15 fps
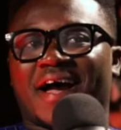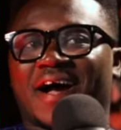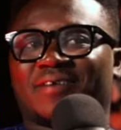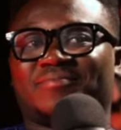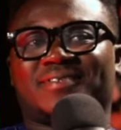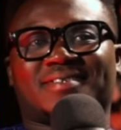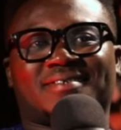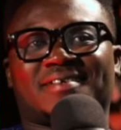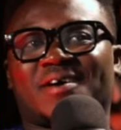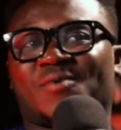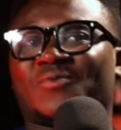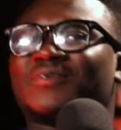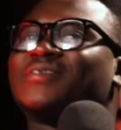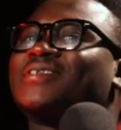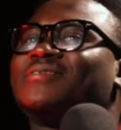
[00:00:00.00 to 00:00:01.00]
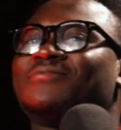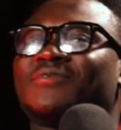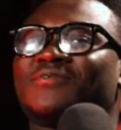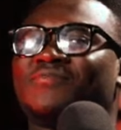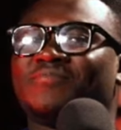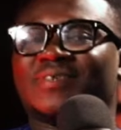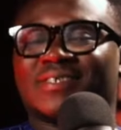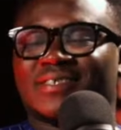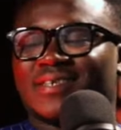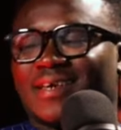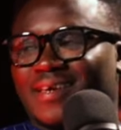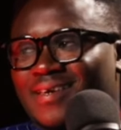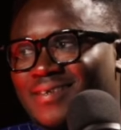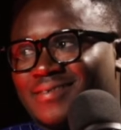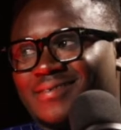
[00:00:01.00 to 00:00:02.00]
up to now, we've, we've been
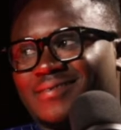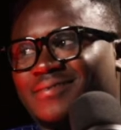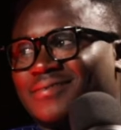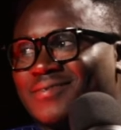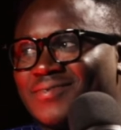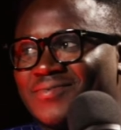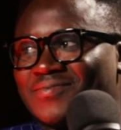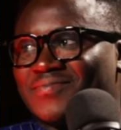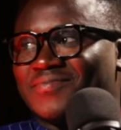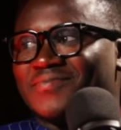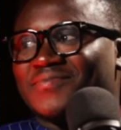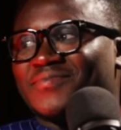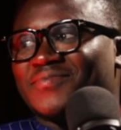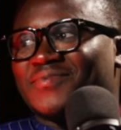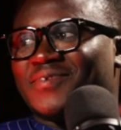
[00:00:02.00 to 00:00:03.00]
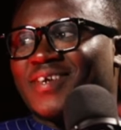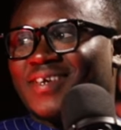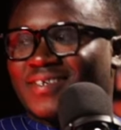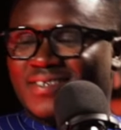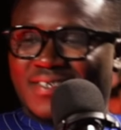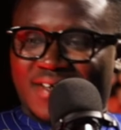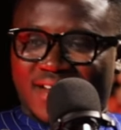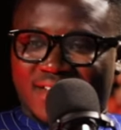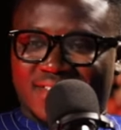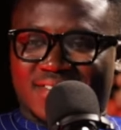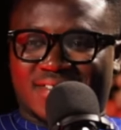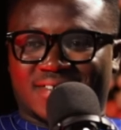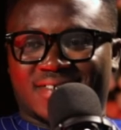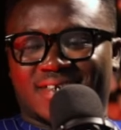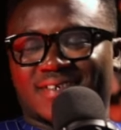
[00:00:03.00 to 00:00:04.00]
singing oh. in
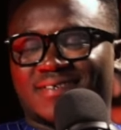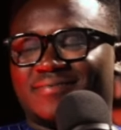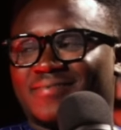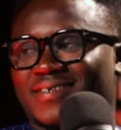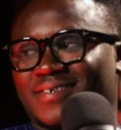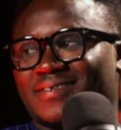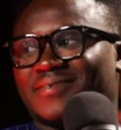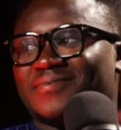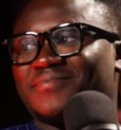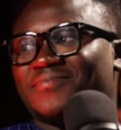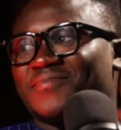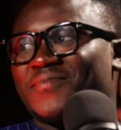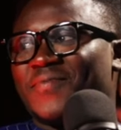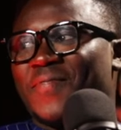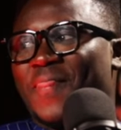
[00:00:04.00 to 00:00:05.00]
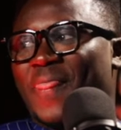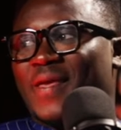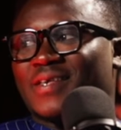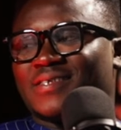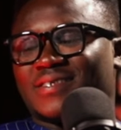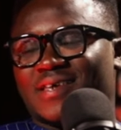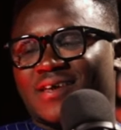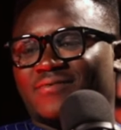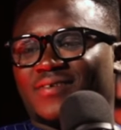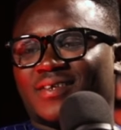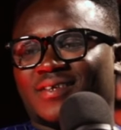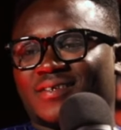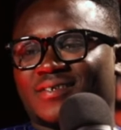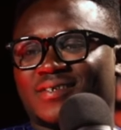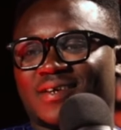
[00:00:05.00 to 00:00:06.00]
church. Yes, please. And
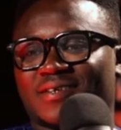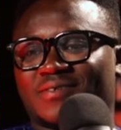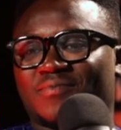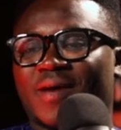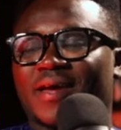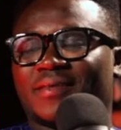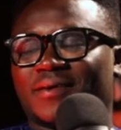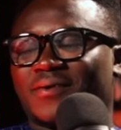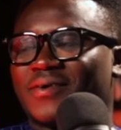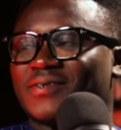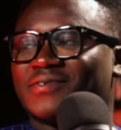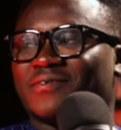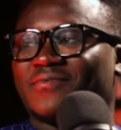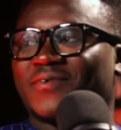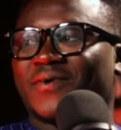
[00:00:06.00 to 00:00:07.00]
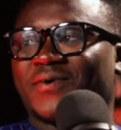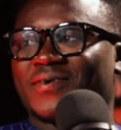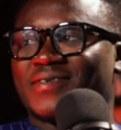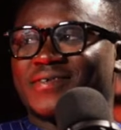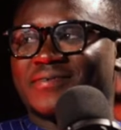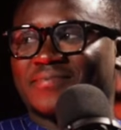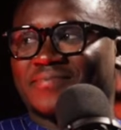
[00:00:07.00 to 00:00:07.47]
serving in church by the grace of God.